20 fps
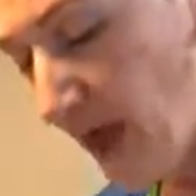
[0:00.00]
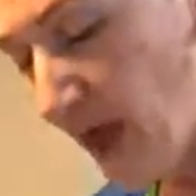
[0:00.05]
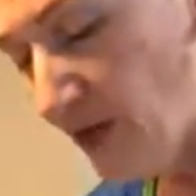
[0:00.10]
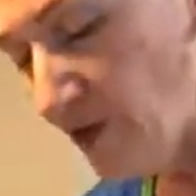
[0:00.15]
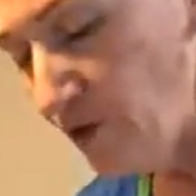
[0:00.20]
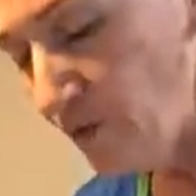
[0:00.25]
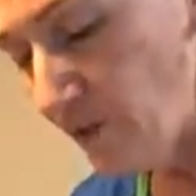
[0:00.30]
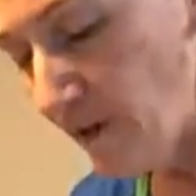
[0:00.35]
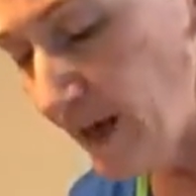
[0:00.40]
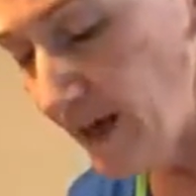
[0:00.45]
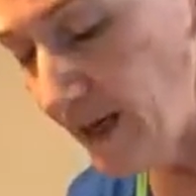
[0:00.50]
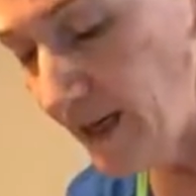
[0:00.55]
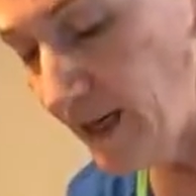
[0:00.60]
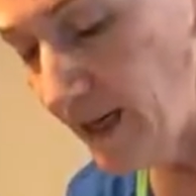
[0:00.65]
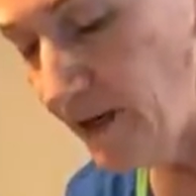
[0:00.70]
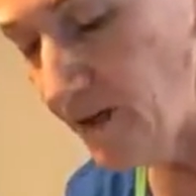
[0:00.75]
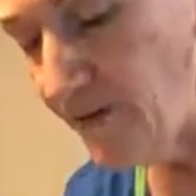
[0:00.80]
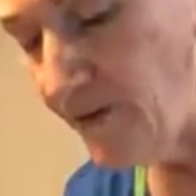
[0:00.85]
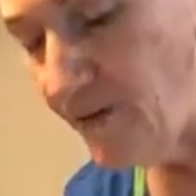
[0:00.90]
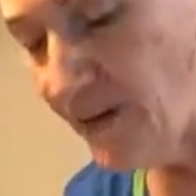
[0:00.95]
a great
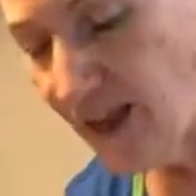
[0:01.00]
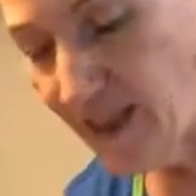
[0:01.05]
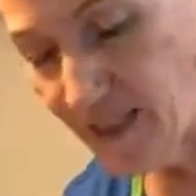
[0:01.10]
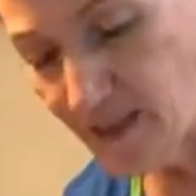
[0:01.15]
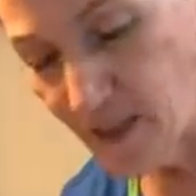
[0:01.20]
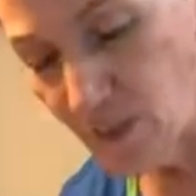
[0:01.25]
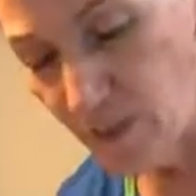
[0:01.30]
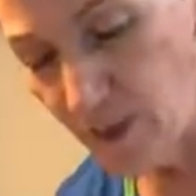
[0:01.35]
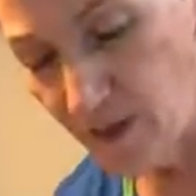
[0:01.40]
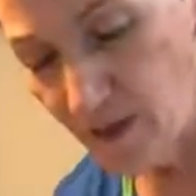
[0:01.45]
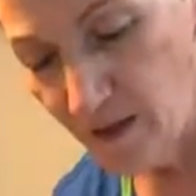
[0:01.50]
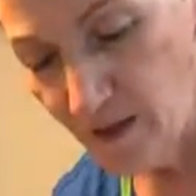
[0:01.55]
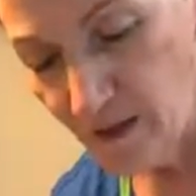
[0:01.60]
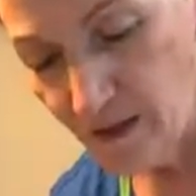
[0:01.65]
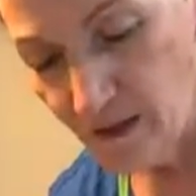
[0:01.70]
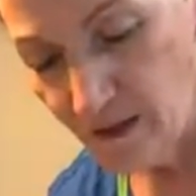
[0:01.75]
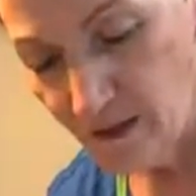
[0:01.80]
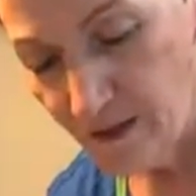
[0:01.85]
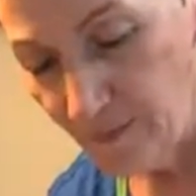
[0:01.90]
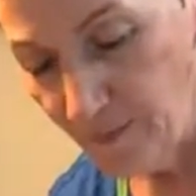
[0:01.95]
investment